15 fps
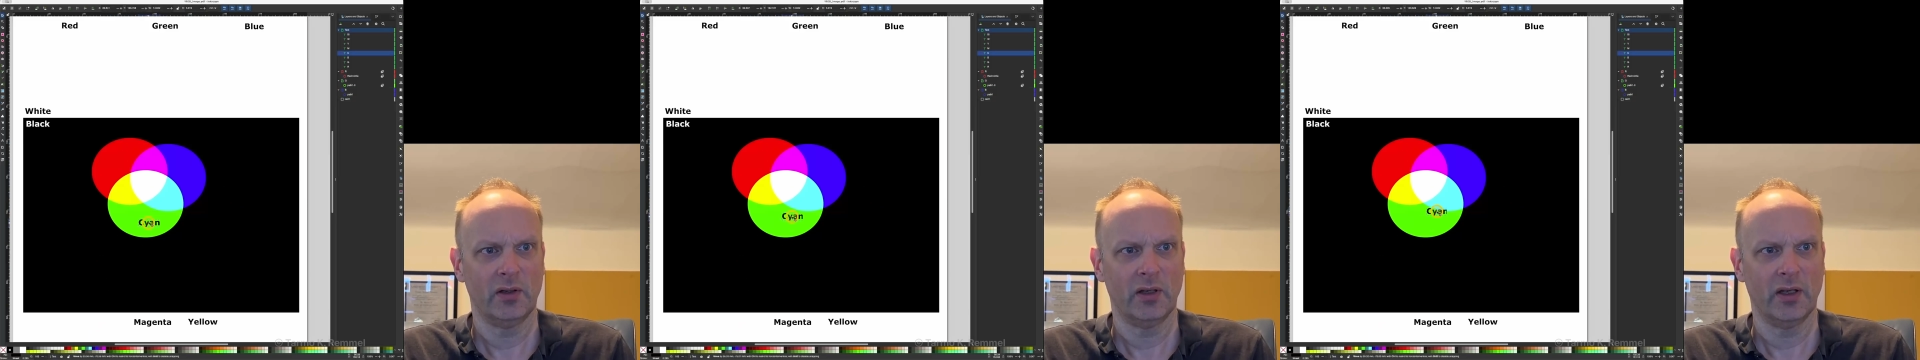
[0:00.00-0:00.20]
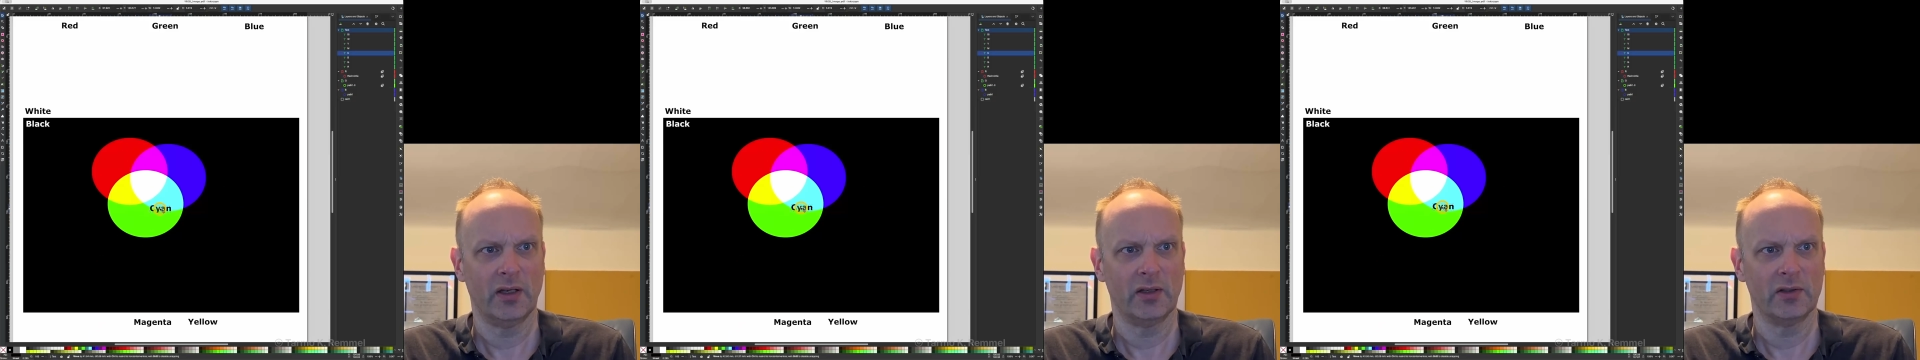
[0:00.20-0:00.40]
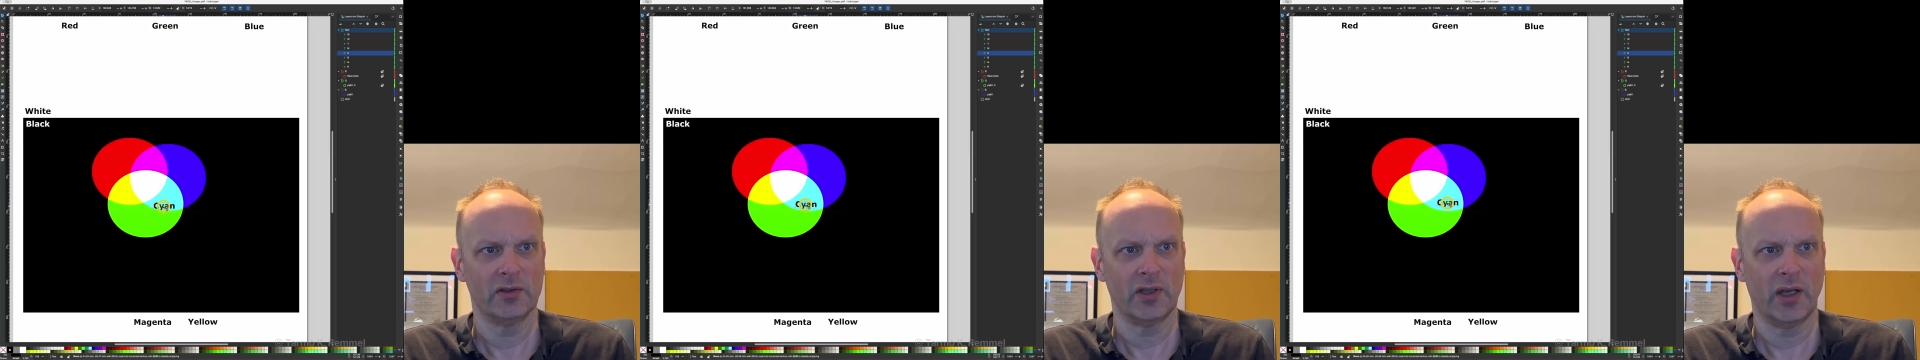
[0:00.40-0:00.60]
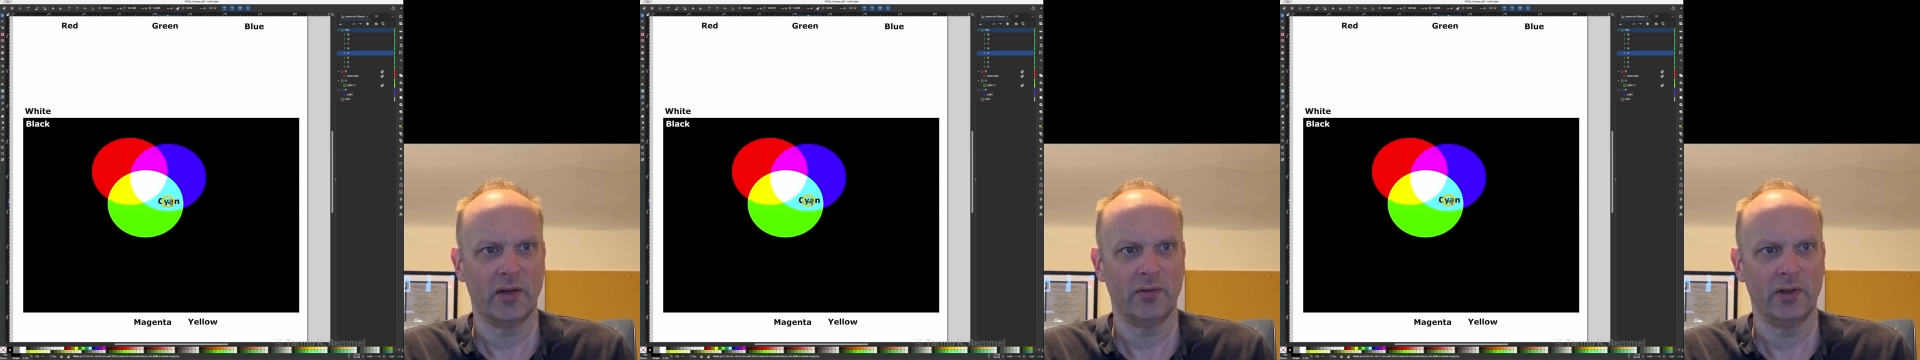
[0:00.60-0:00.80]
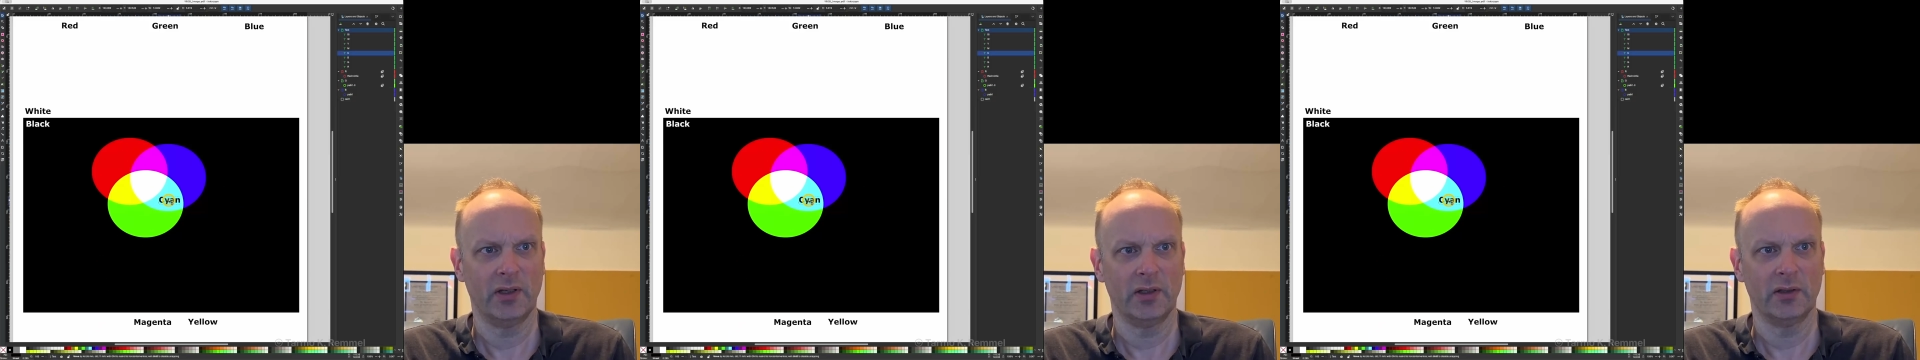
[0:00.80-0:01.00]
as
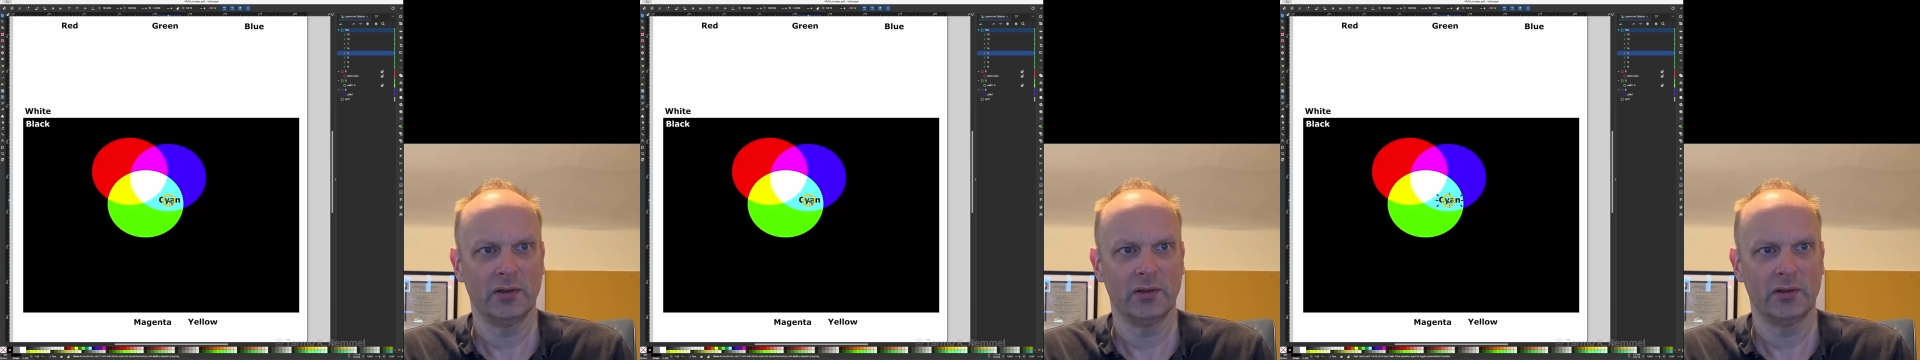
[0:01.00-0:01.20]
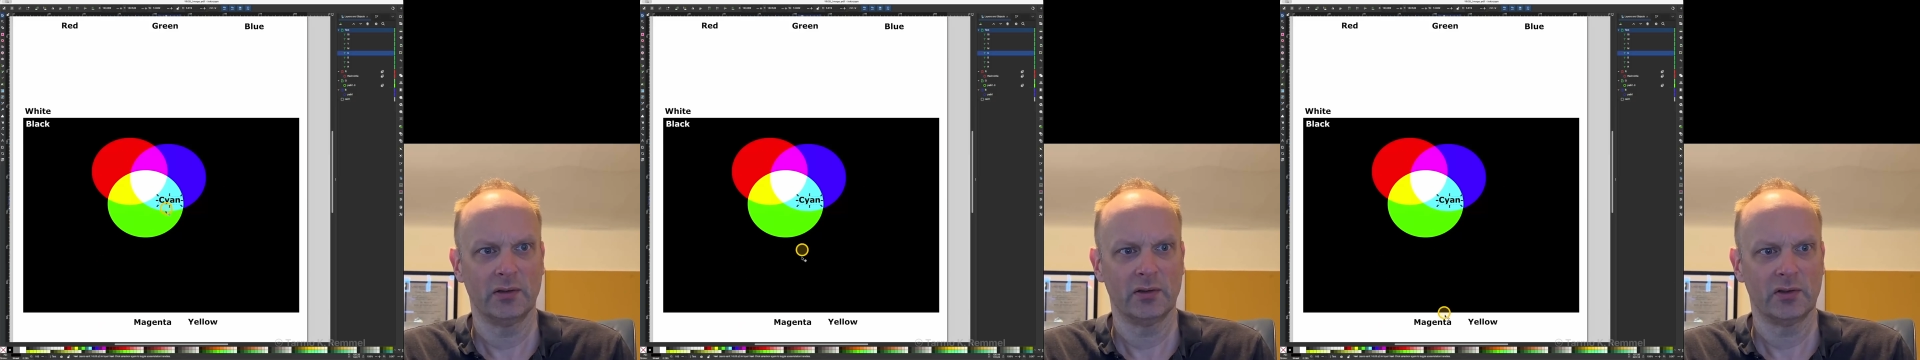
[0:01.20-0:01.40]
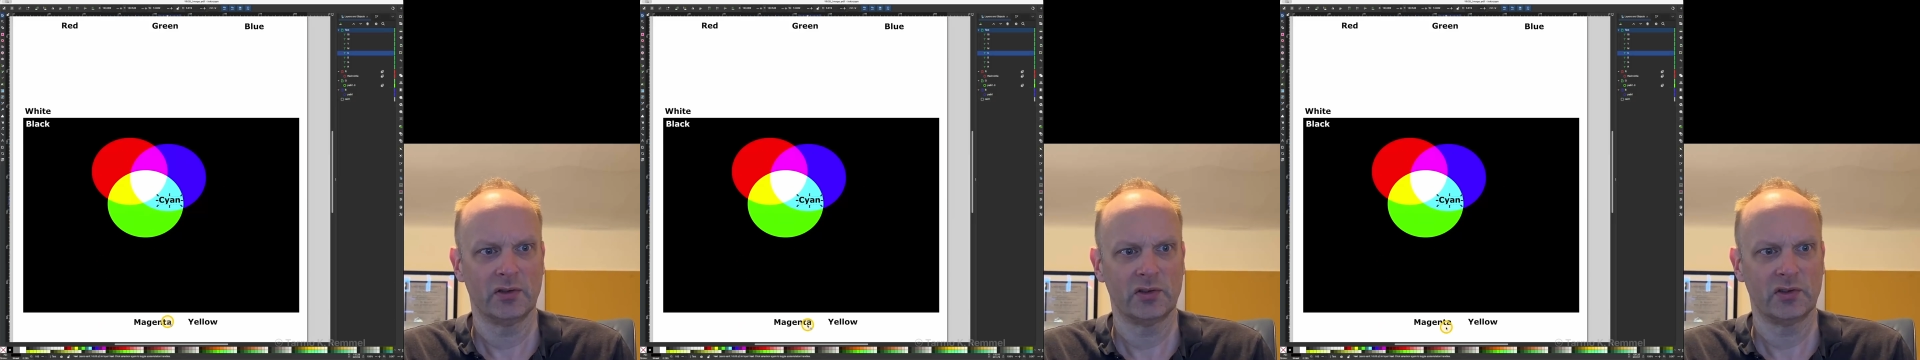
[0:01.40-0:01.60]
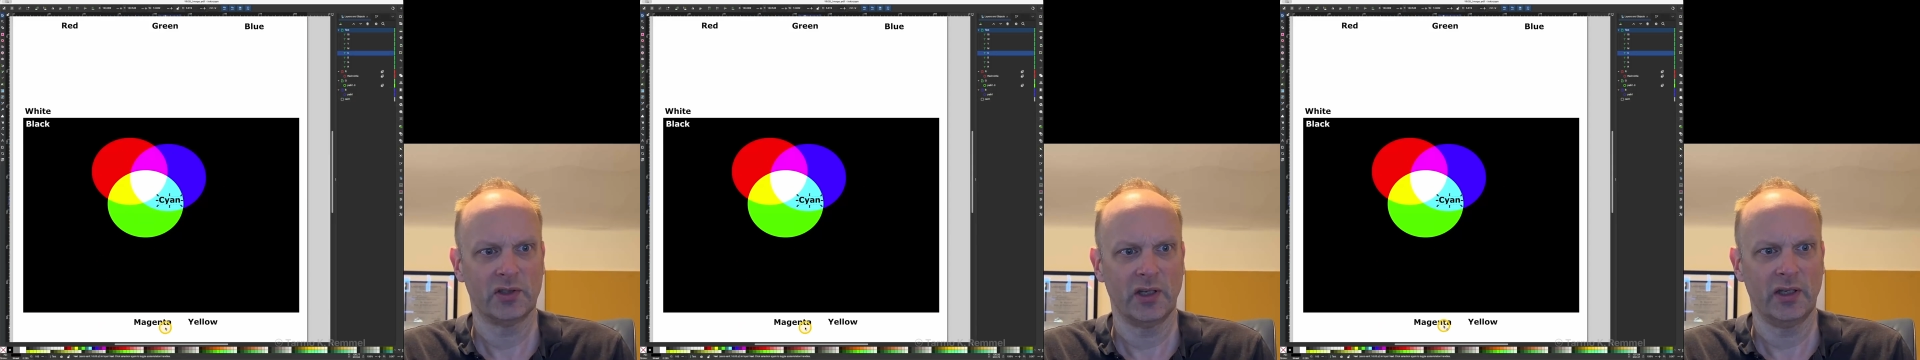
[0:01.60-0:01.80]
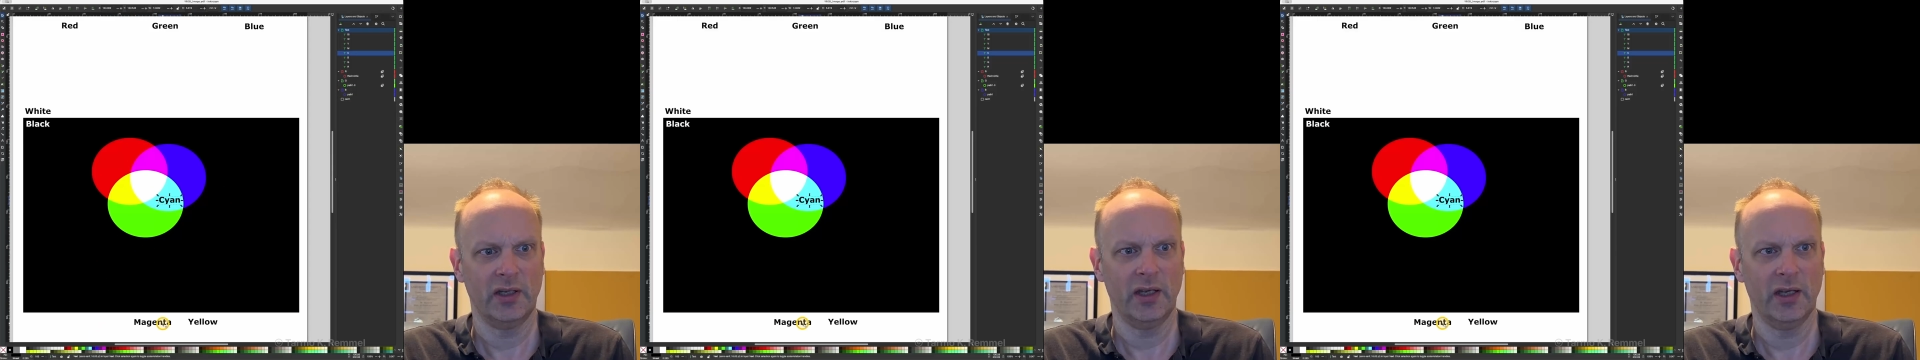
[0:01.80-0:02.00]
having
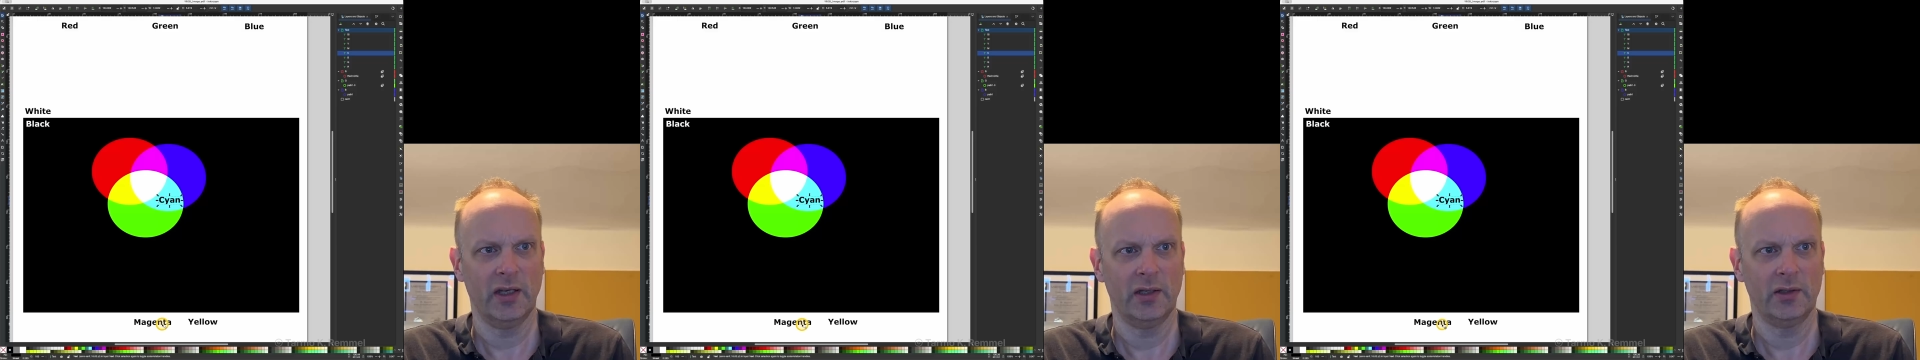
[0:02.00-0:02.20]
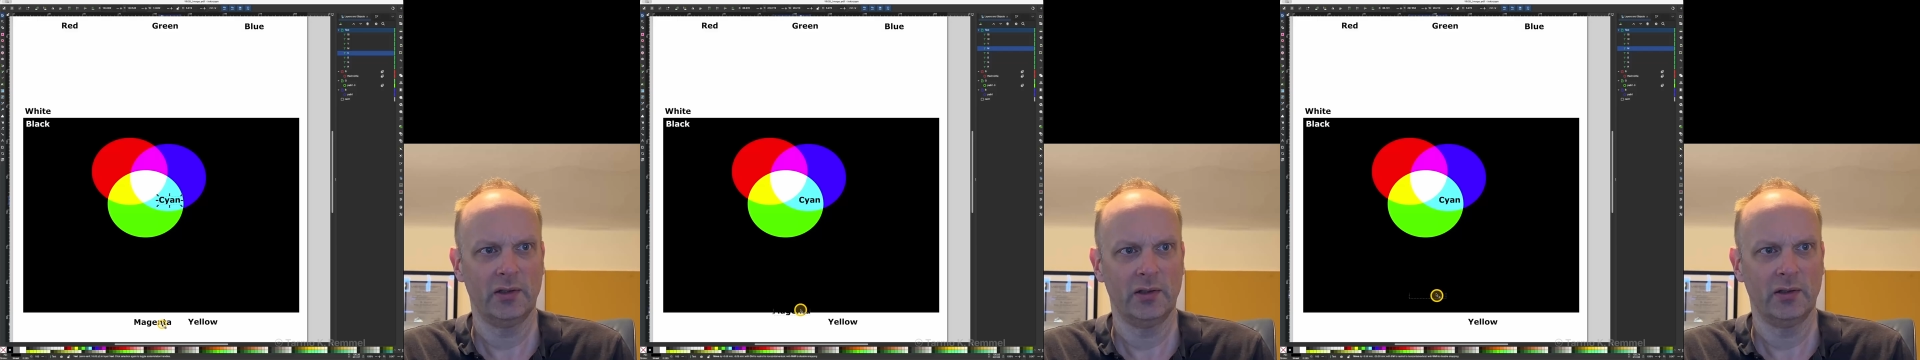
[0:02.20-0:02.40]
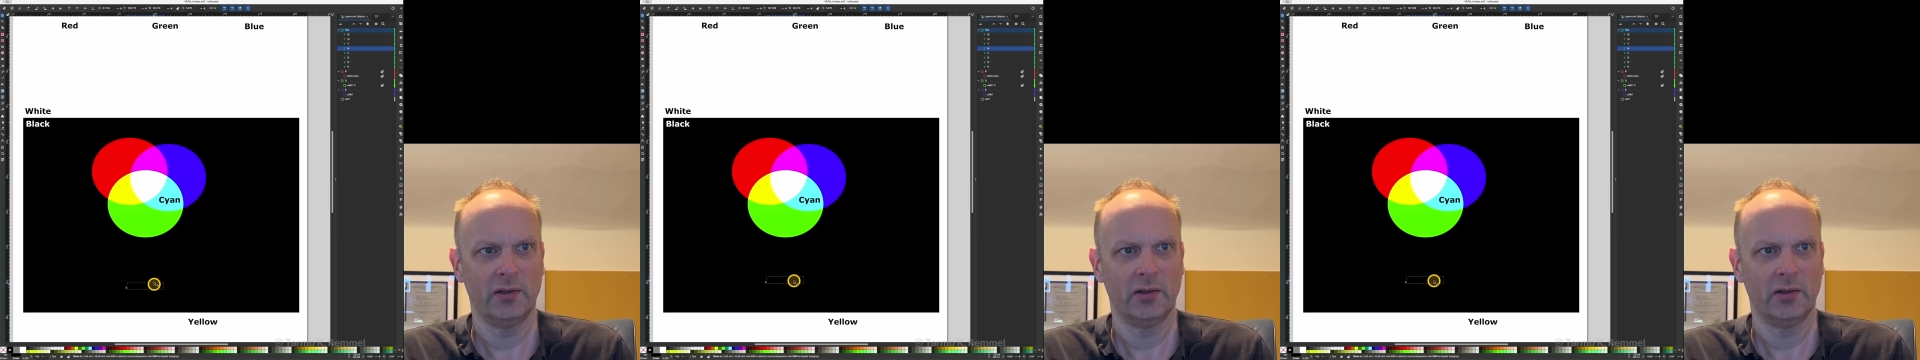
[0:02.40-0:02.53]
cyan,